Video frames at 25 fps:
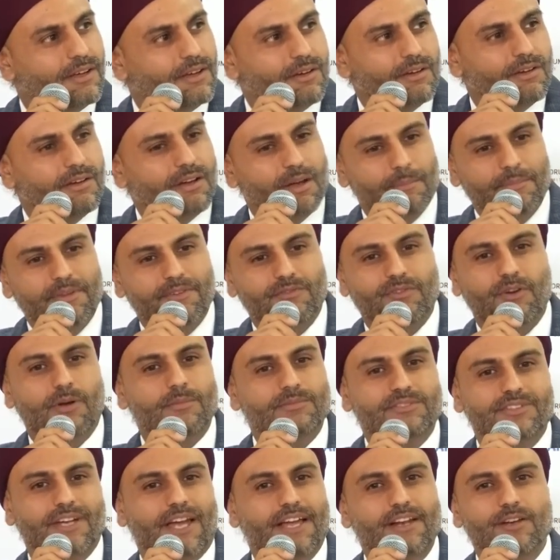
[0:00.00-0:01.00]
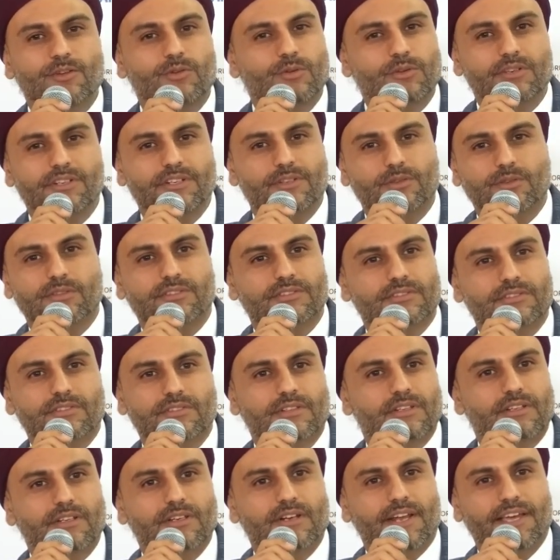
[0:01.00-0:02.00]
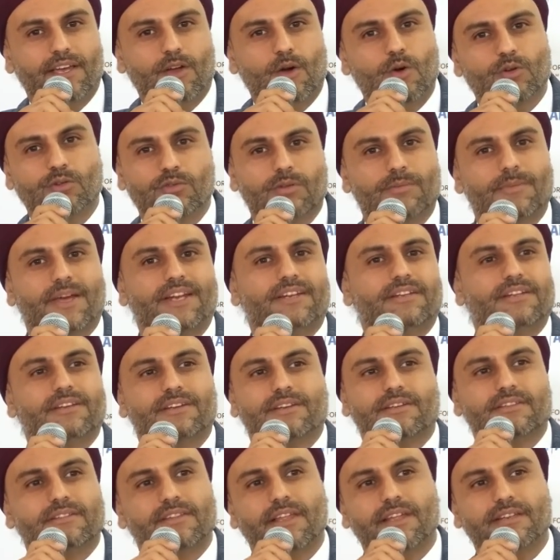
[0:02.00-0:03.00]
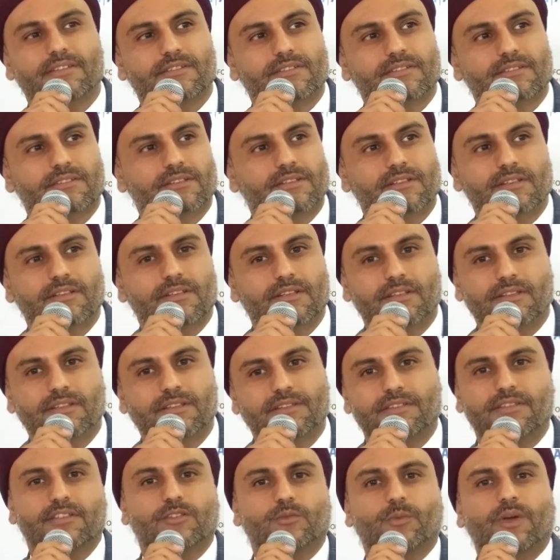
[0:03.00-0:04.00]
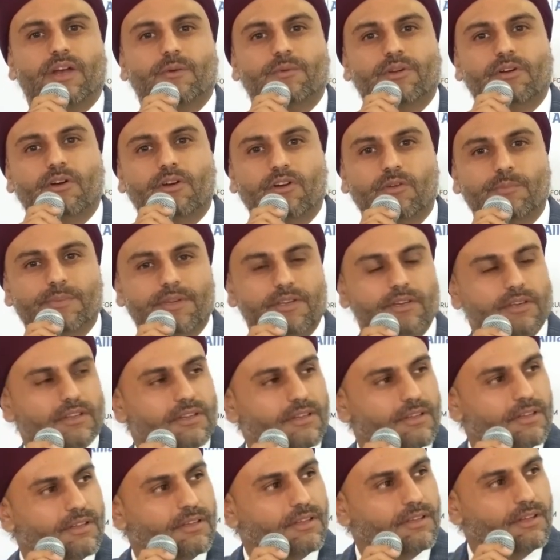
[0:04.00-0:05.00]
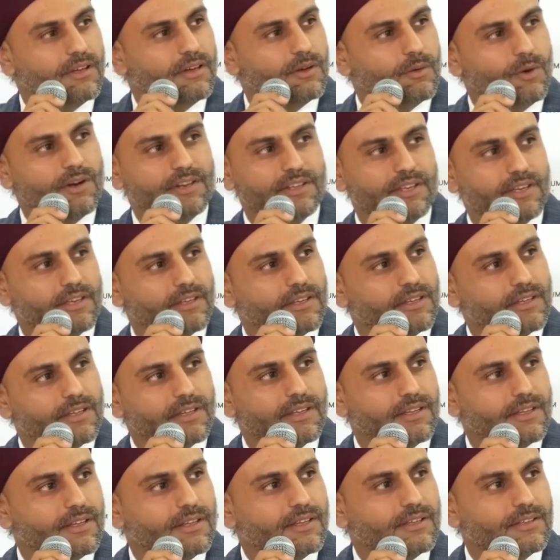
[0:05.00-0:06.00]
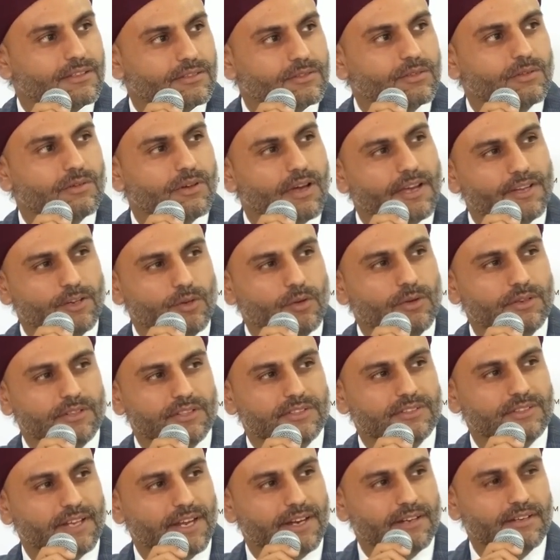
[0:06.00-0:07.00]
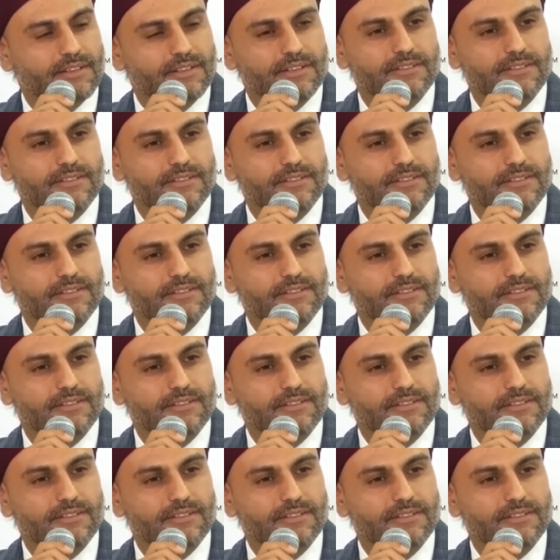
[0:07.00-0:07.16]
I mean, from childhood, it was like automatic that this is where we're going to be working. So I do understand that